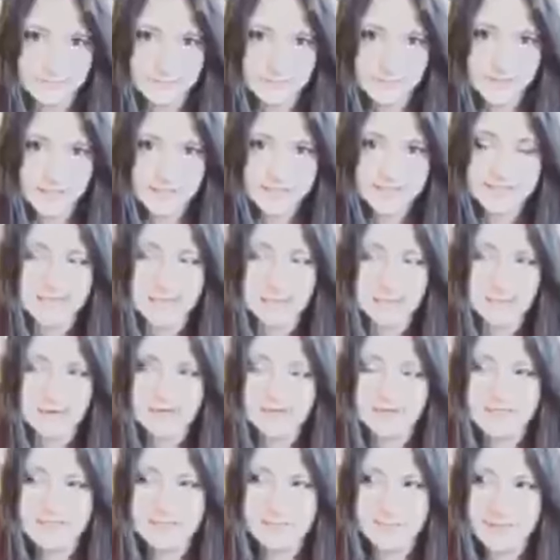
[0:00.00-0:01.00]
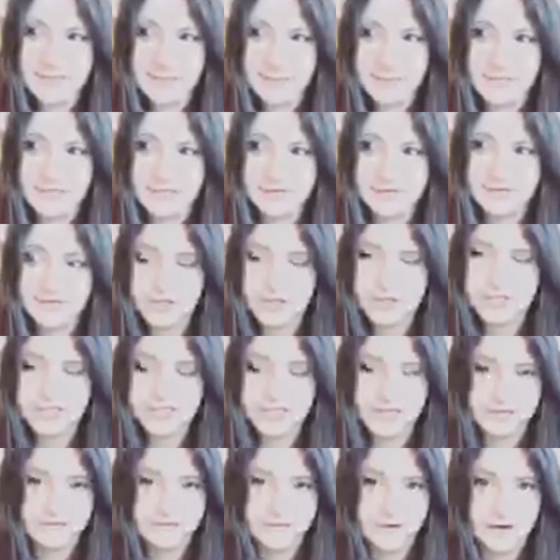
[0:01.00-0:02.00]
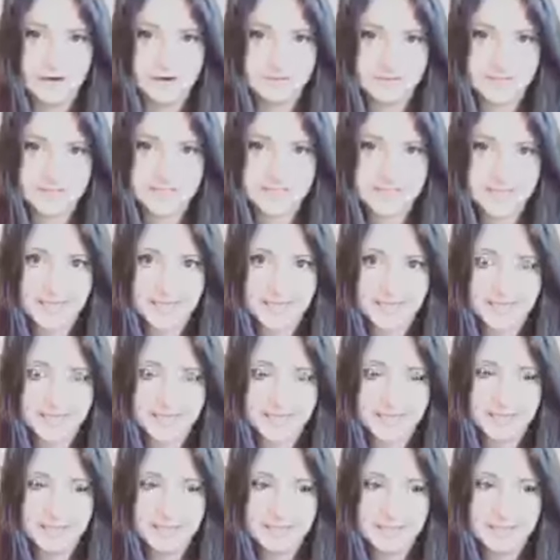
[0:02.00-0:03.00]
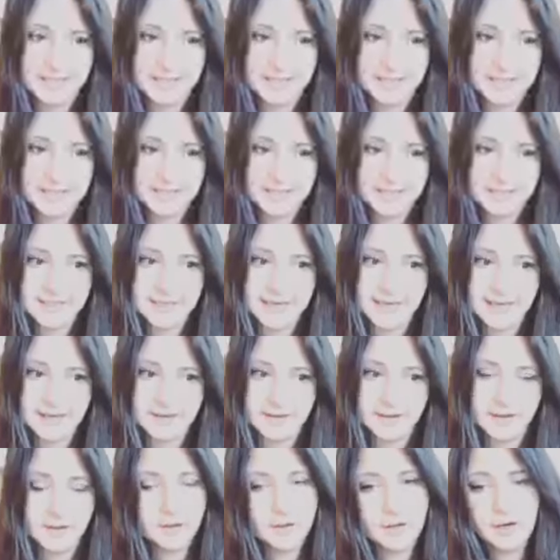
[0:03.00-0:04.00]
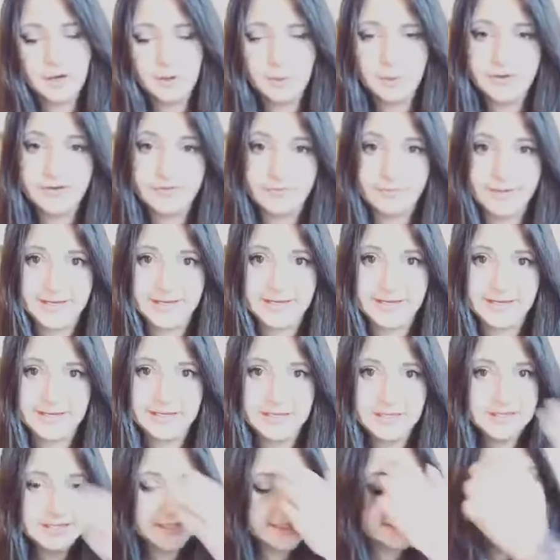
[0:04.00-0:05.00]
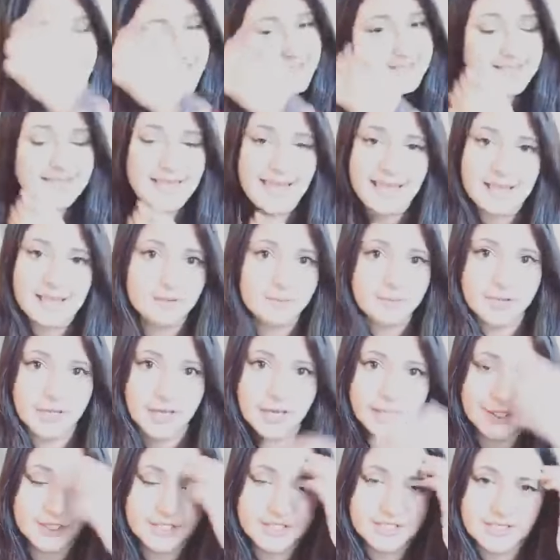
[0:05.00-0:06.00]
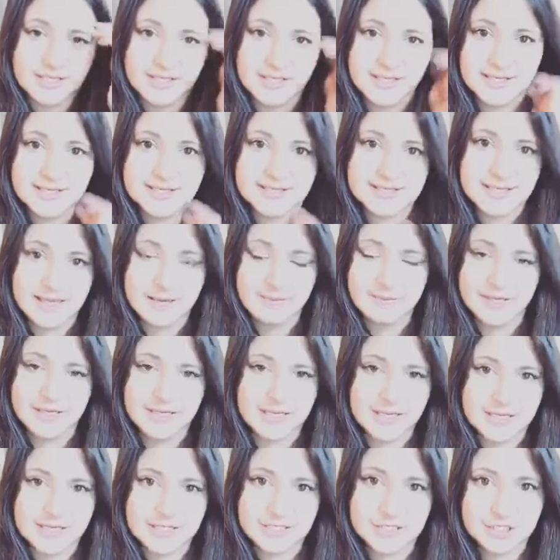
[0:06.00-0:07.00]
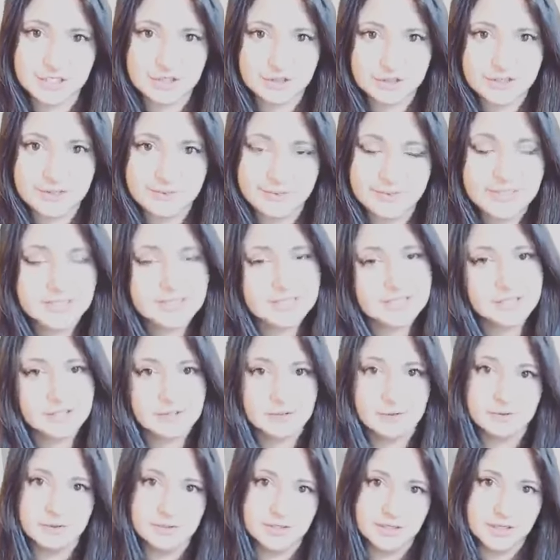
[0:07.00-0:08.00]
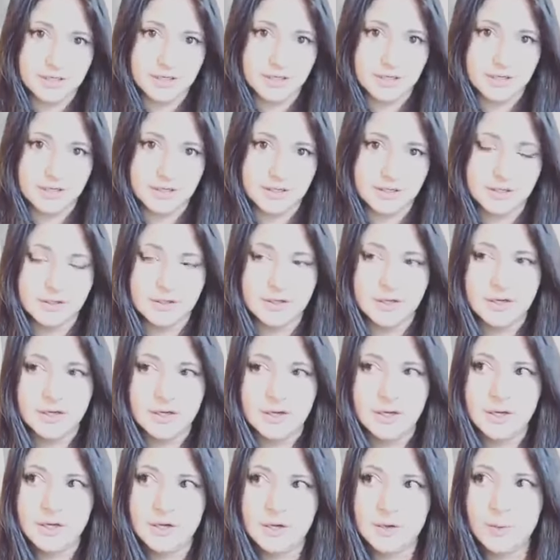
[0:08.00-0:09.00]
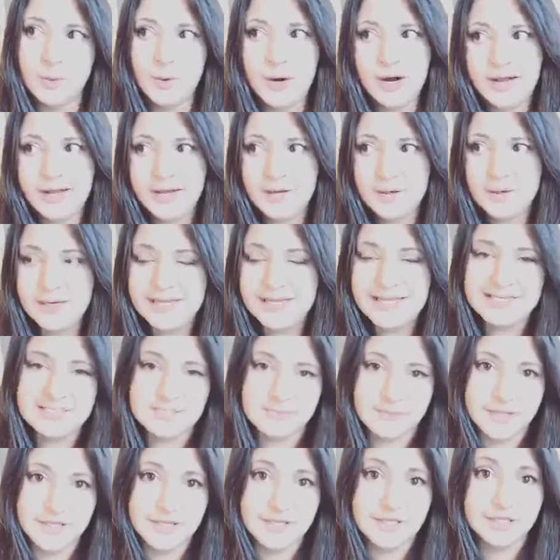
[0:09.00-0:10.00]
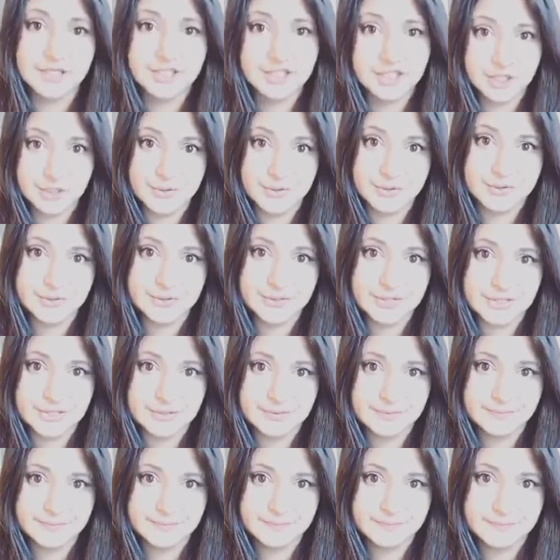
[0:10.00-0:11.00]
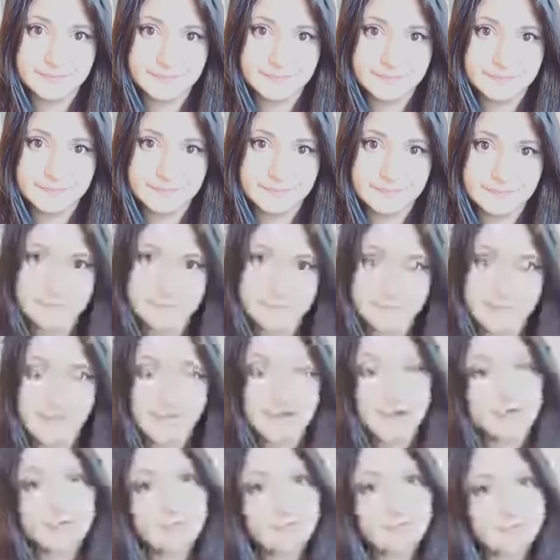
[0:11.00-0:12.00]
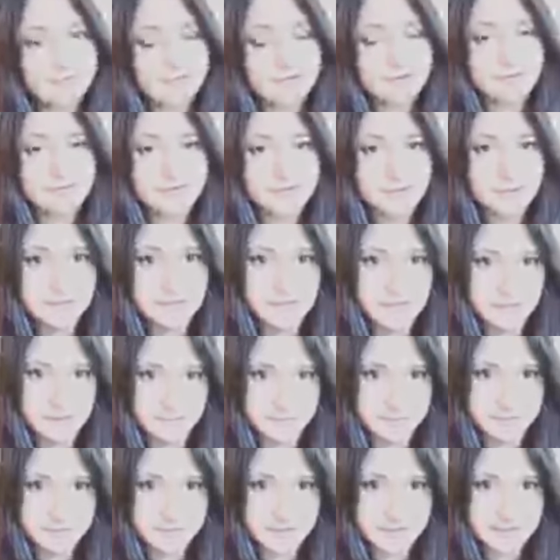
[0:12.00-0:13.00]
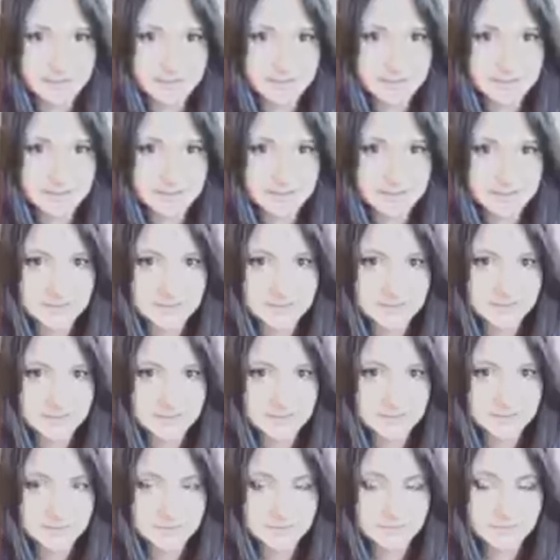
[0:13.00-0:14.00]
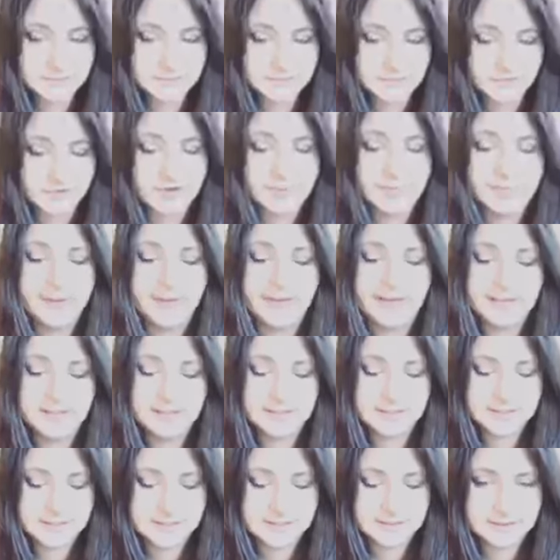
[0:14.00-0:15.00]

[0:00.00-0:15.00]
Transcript: Some of these people have gone so far as saying that, oh, oh we've been scapegoating the Islamic extremists all along, while it's been the Jews that are the real culprits. Repent.